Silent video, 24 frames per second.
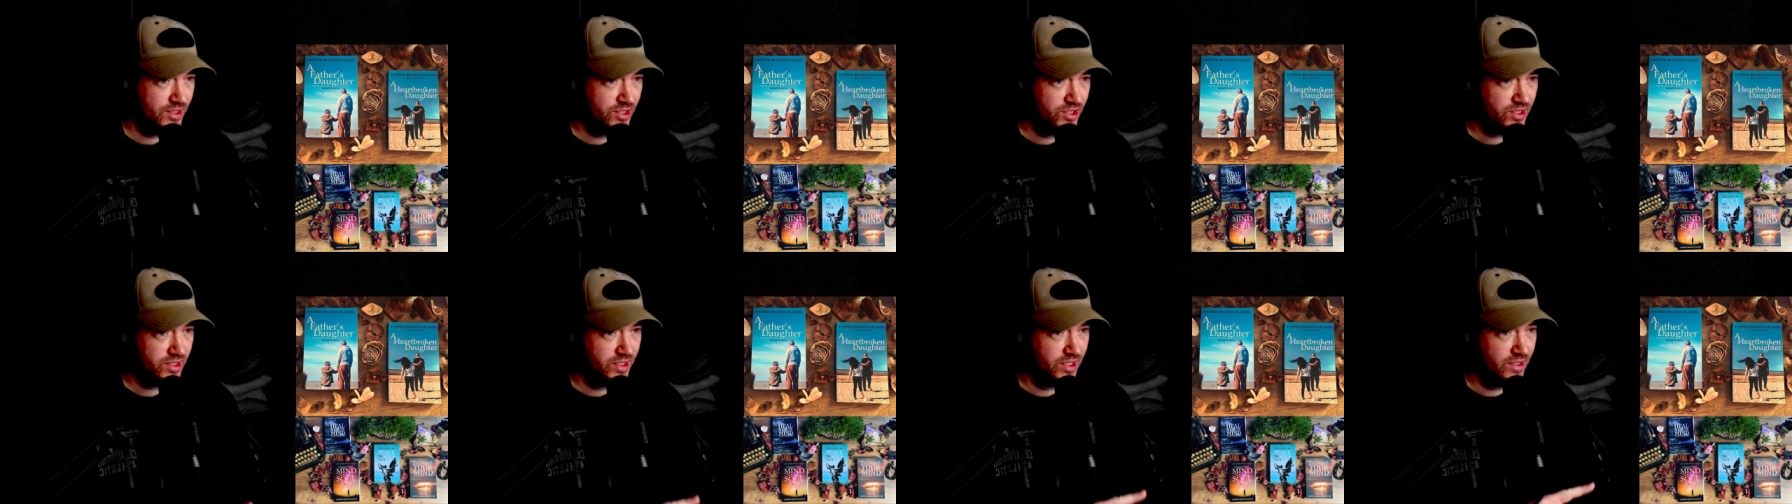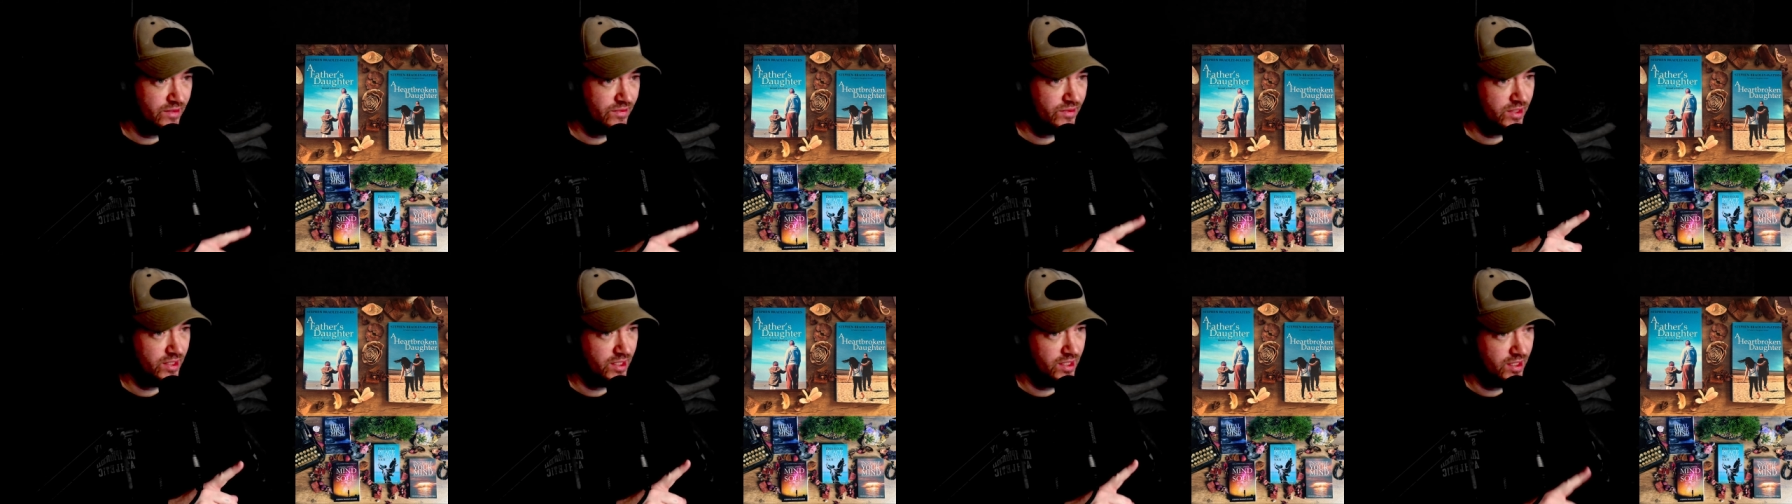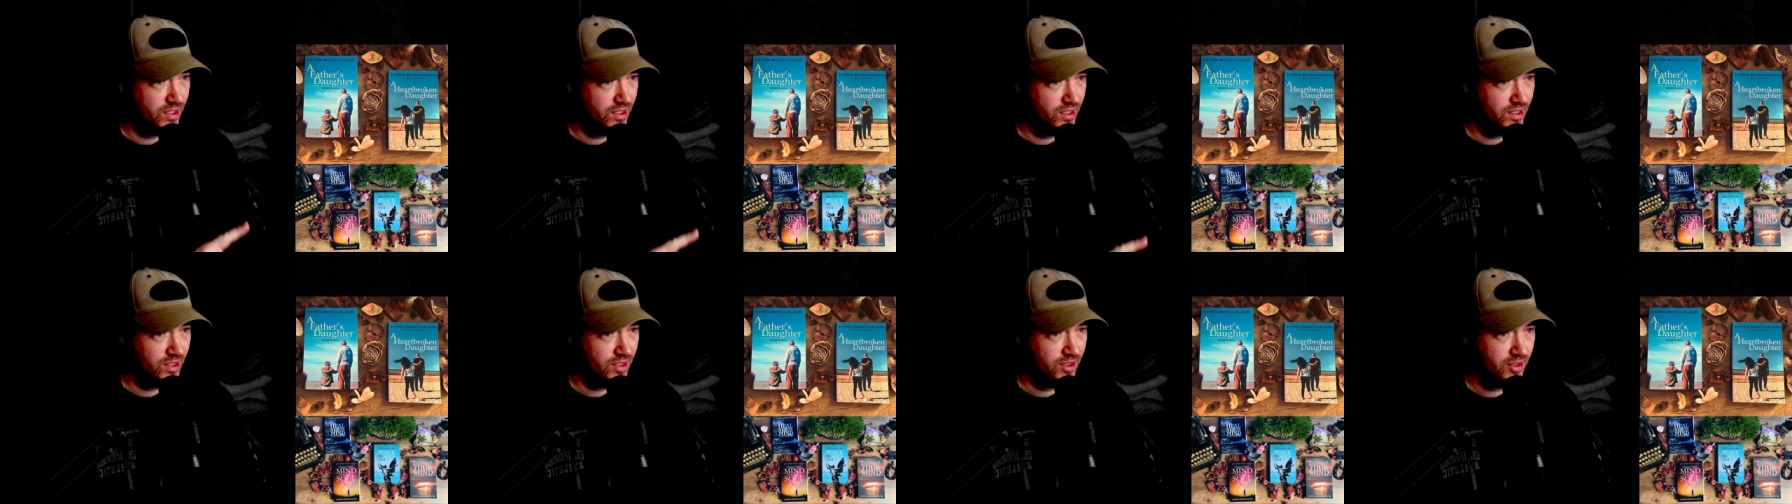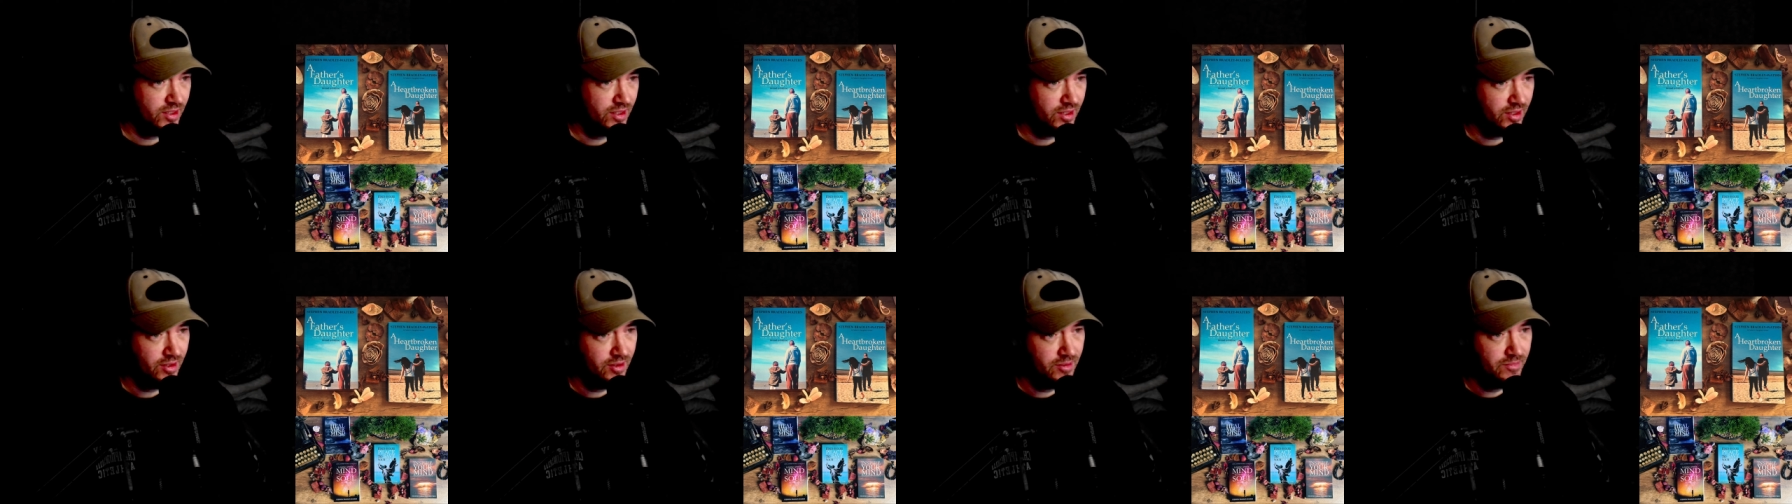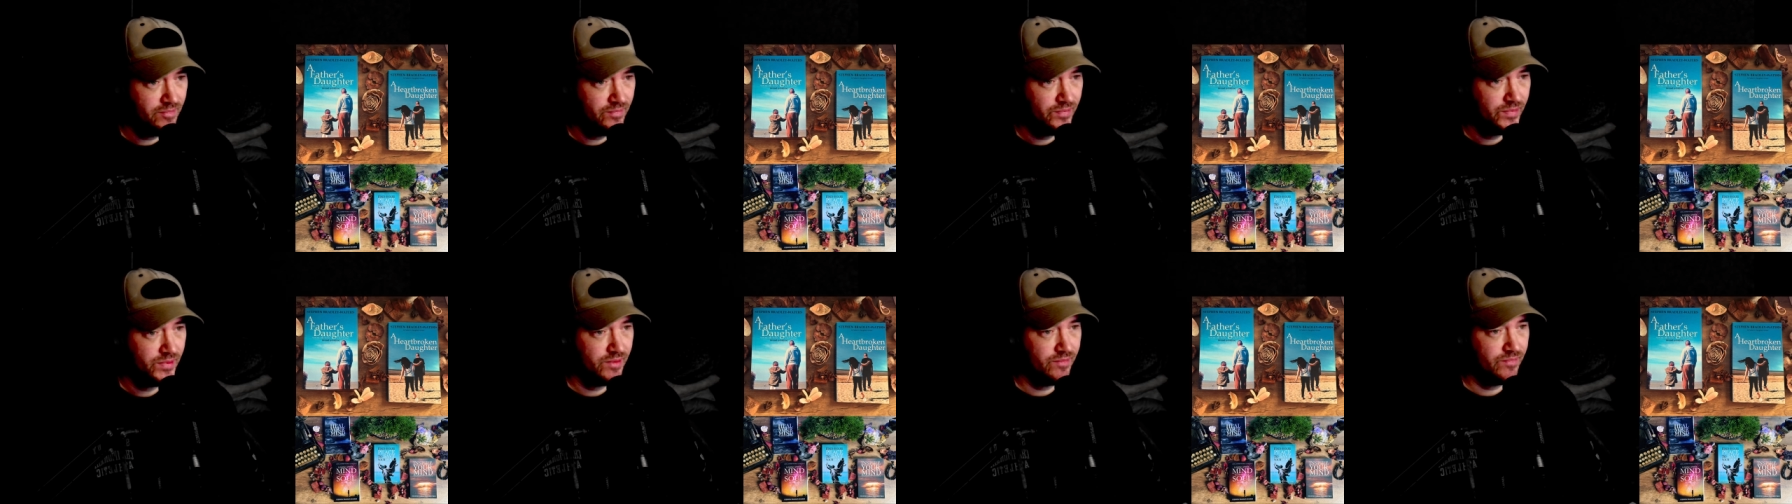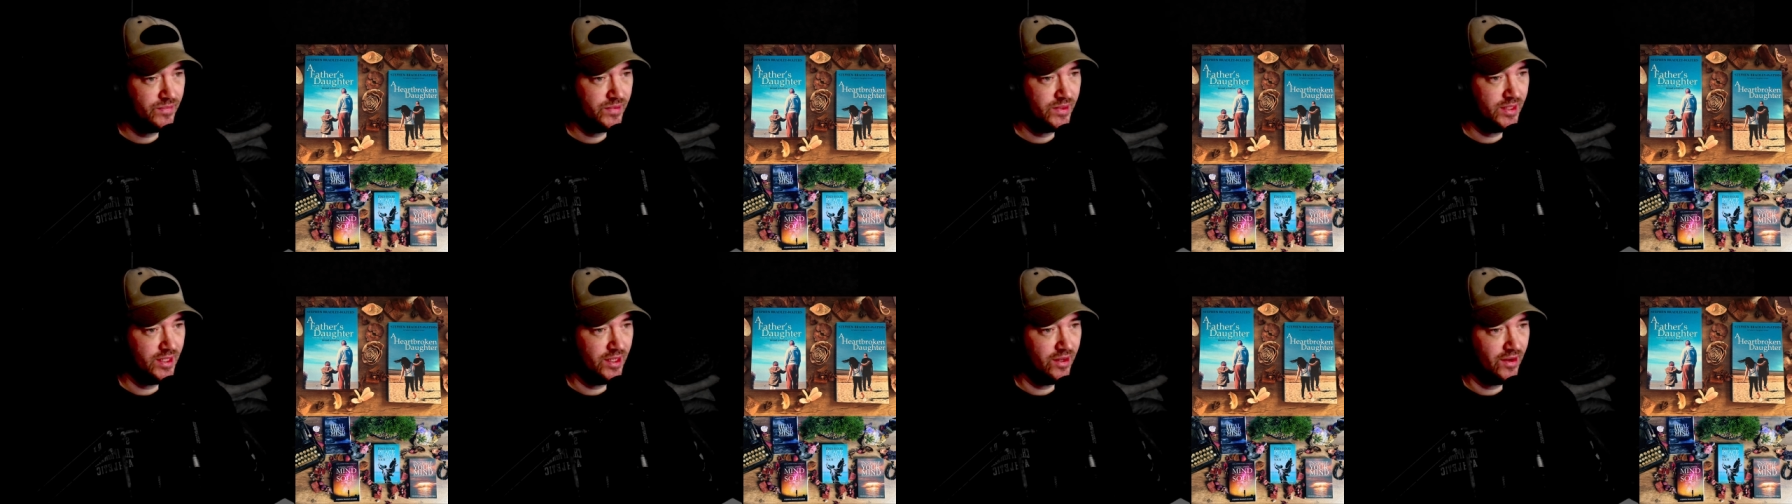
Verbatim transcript: I just leave the um the,